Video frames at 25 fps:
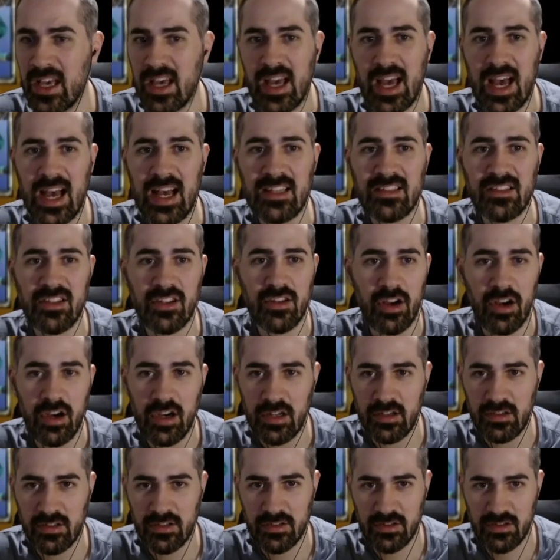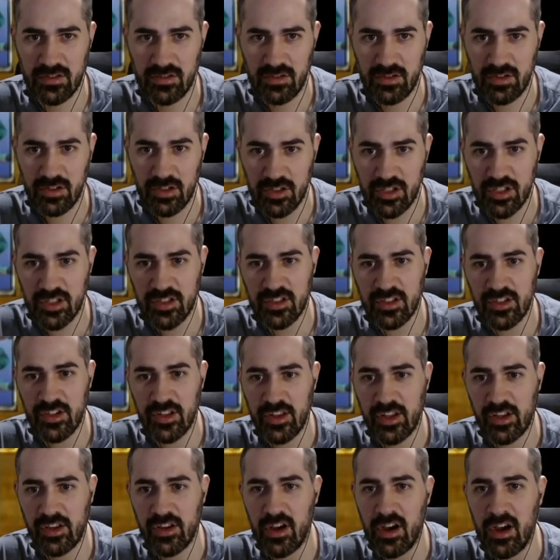as a card touches another
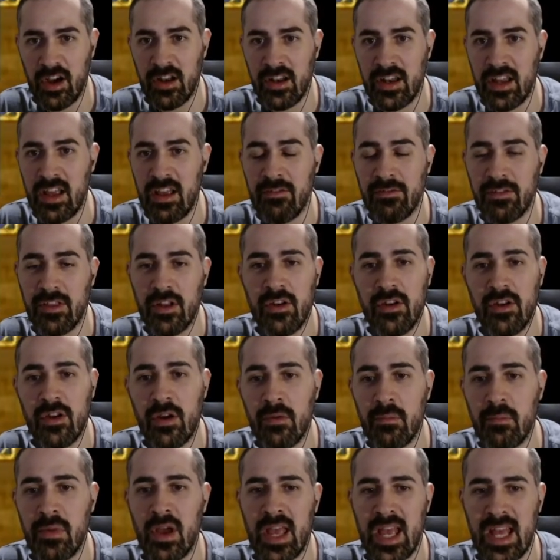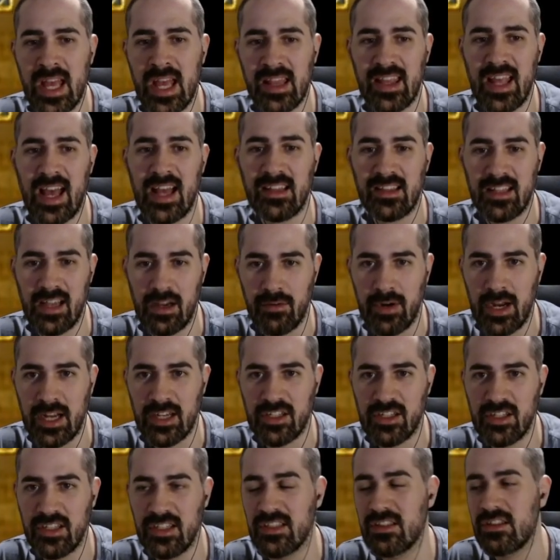card, if the number in that
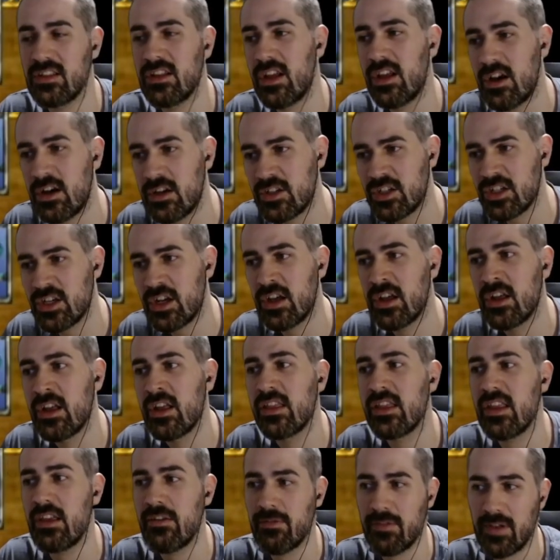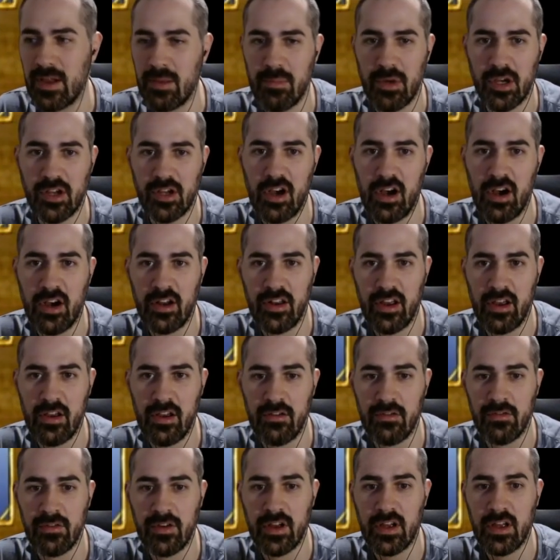direction is larger, they flip a card
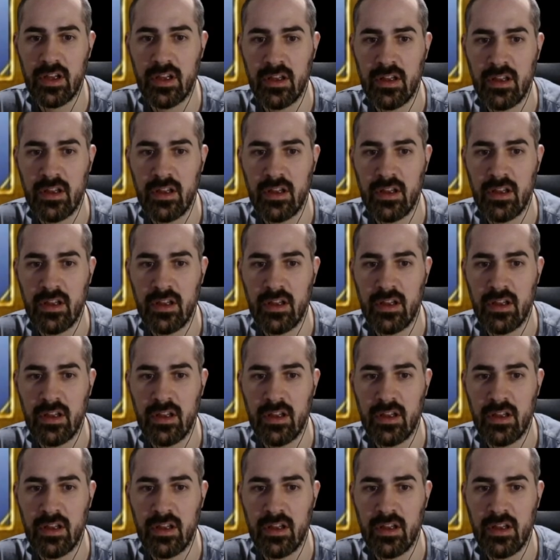over.